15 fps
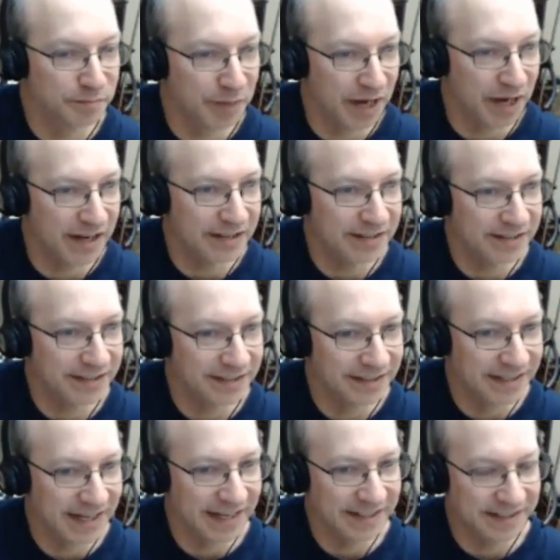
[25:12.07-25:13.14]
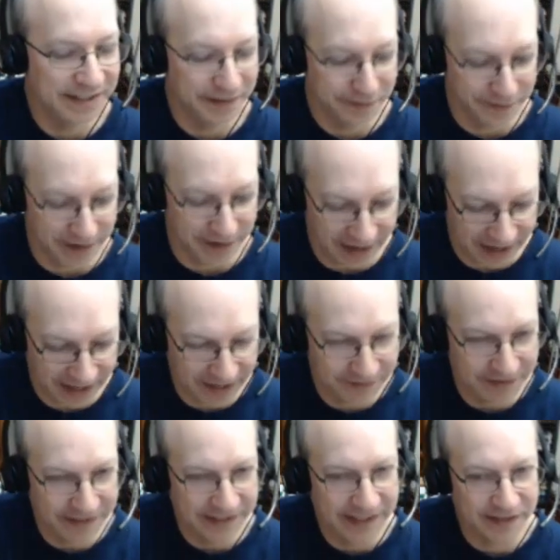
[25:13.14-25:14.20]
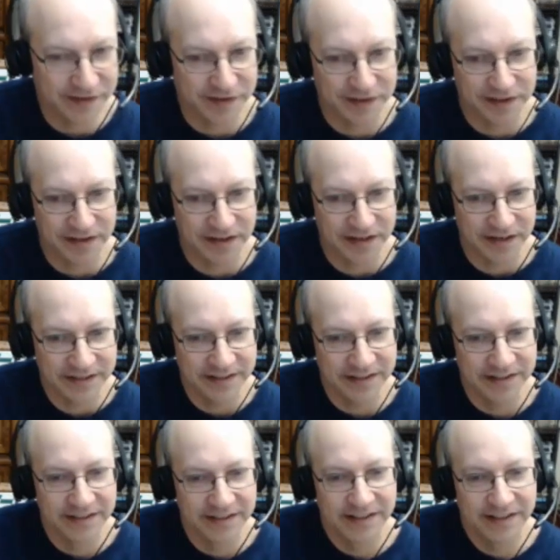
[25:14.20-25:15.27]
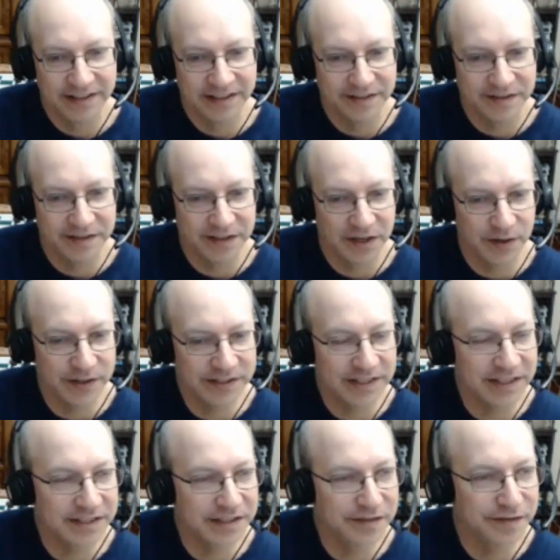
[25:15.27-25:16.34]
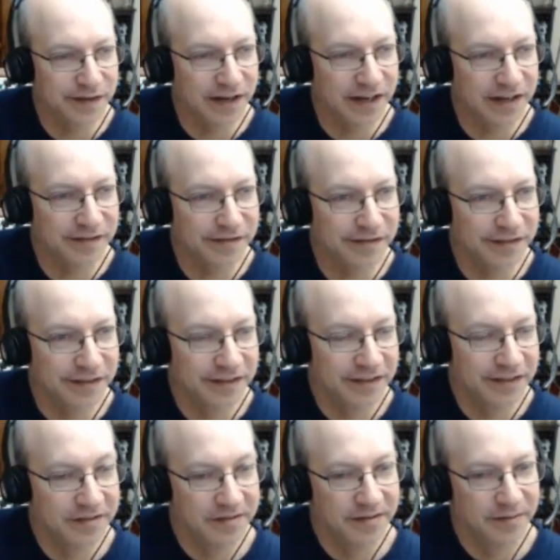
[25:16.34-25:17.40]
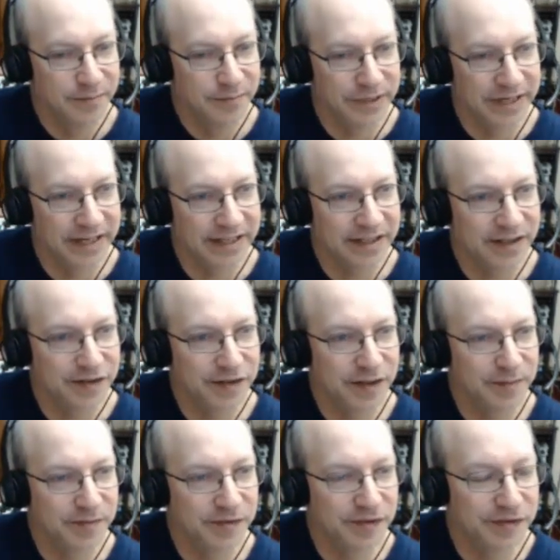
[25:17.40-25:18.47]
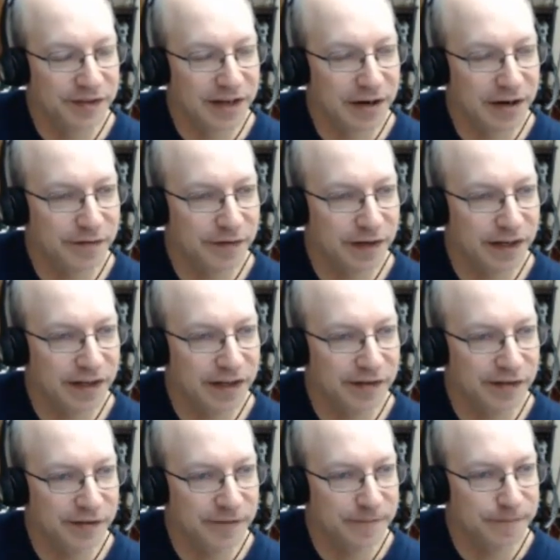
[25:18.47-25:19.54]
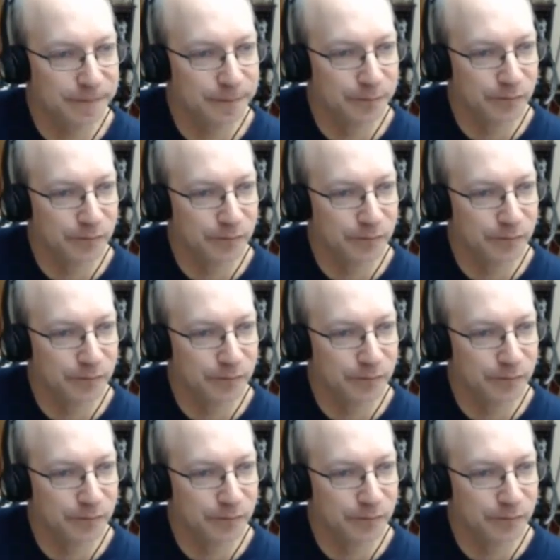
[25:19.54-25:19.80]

But knight d5, he gets it on, gets it going. Knight d5, black accepts the sacrifice,